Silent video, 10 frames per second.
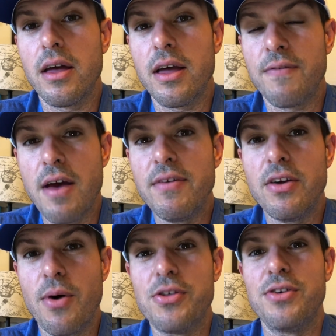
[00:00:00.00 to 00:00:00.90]
if you have any
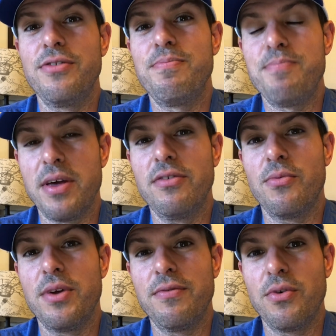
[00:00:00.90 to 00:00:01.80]
questions based on
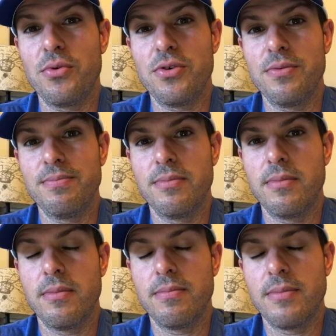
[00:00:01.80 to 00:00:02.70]
what I've told you,
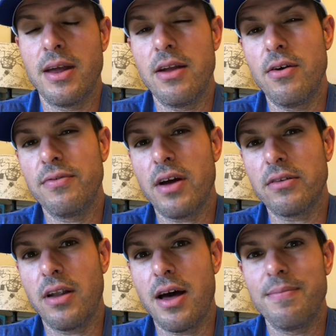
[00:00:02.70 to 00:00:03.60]
and I know I've talked
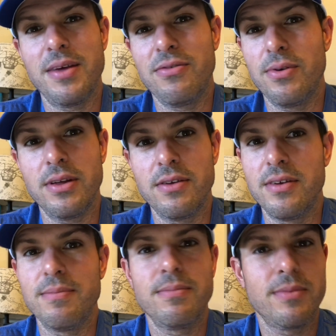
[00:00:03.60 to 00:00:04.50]
a lot, it's really
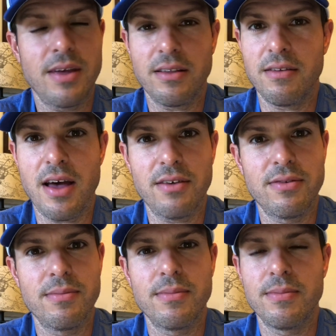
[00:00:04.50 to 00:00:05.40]
easy. Take the
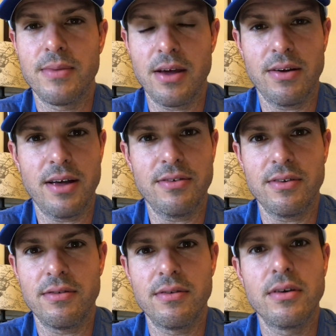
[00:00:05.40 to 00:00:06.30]
test, get your
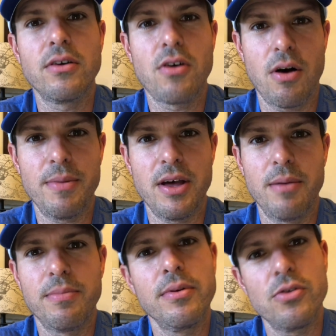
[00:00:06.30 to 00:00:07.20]
license, call me
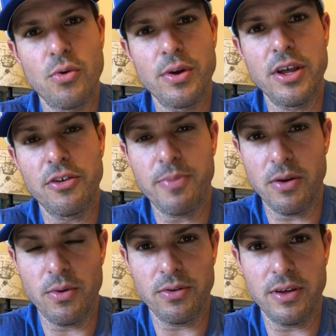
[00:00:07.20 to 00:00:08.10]
up, join eXp
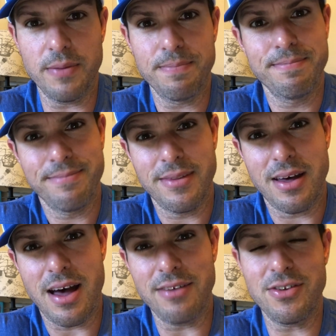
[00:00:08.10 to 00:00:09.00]
Realty.
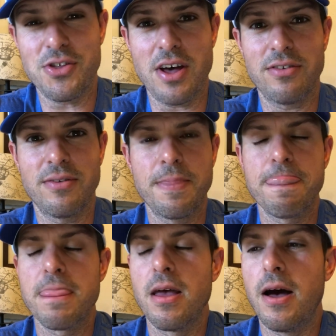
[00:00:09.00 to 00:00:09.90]
I suggest.
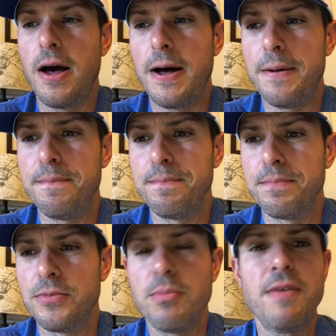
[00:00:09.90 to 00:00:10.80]

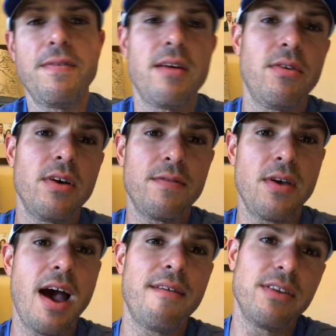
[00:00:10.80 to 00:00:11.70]
Do me a favor, if you
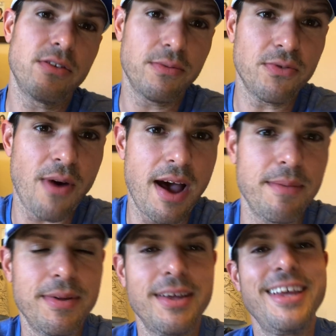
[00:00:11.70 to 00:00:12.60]
haven't subscribed,